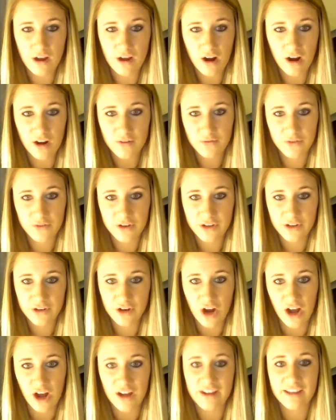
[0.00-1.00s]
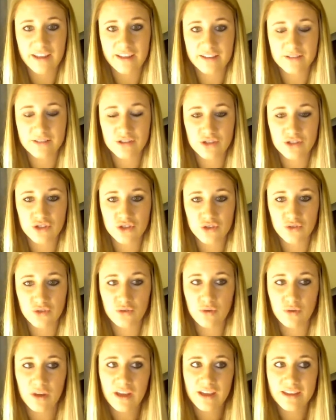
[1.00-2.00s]
hard for your audience
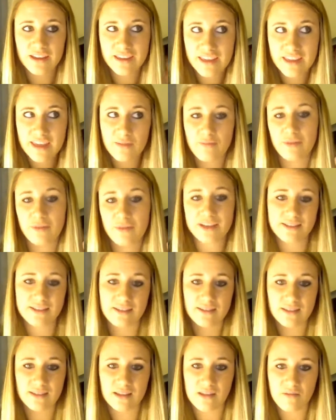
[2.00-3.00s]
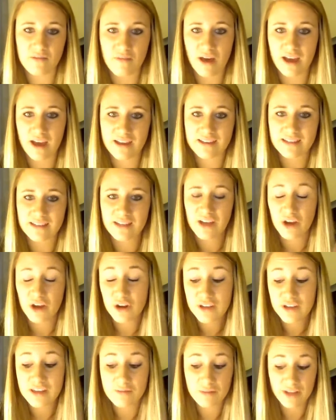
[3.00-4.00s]
to keep Plexus in the mind, or
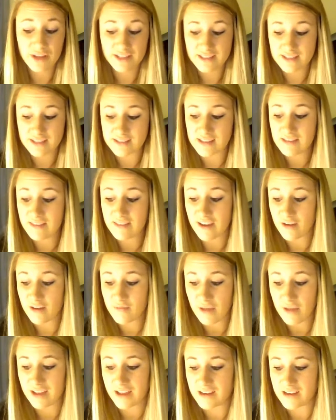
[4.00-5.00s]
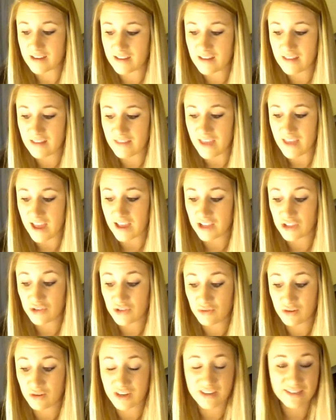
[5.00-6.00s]
keep Plexus in their mind, and that
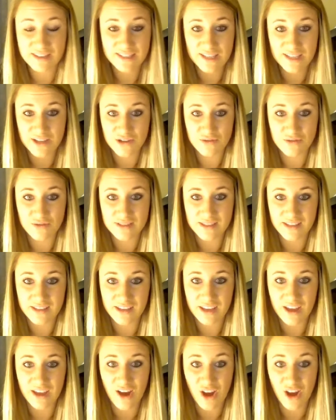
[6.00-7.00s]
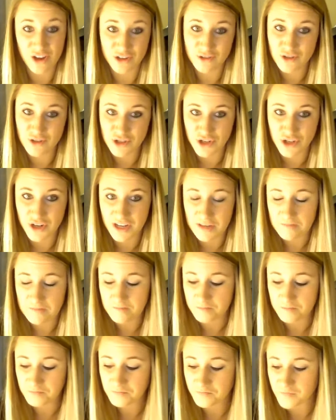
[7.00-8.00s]
you are continuously on your journey.
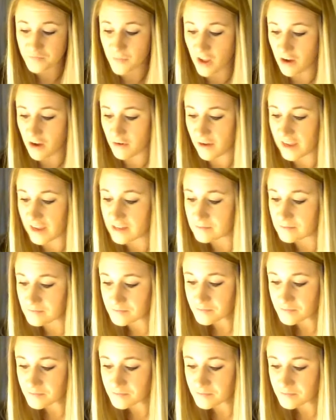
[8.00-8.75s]
All right.